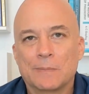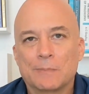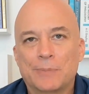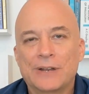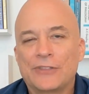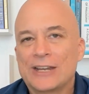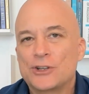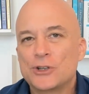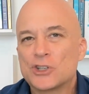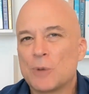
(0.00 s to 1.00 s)
But if they
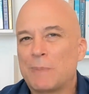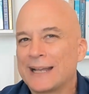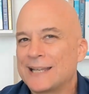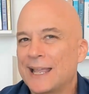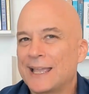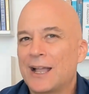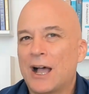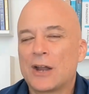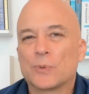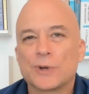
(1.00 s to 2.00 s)
do so by taking
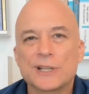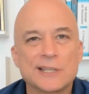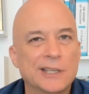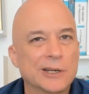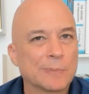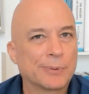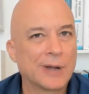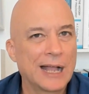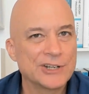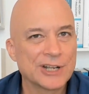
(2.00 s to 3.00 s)
on riskier
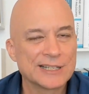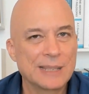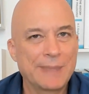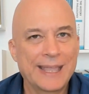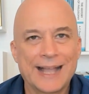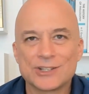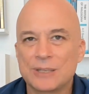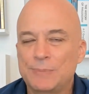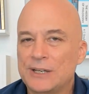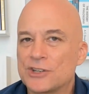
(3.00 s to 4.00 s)
projects, they may
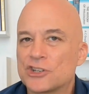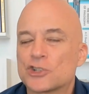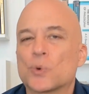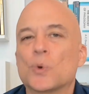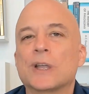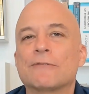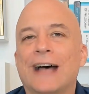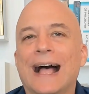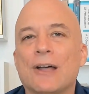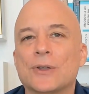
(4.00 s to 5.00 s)
actually be destroying
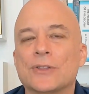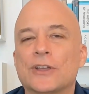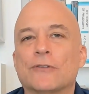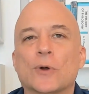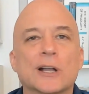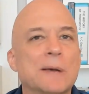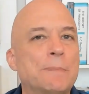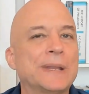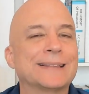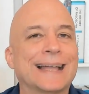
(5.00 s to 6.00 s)
value. And therefore, a
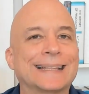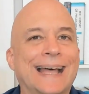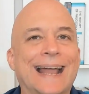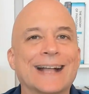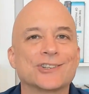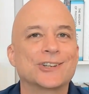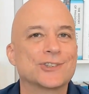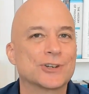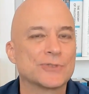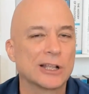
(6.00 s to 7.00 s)
company like that actually
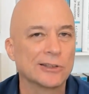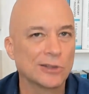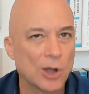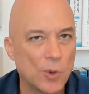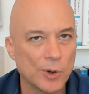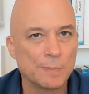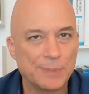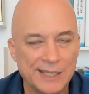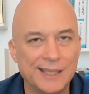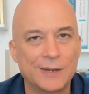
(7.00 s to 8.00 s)
deserves a lower
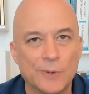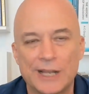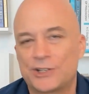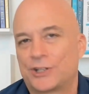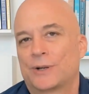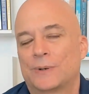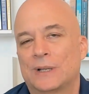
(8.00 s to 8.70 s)
PE ratio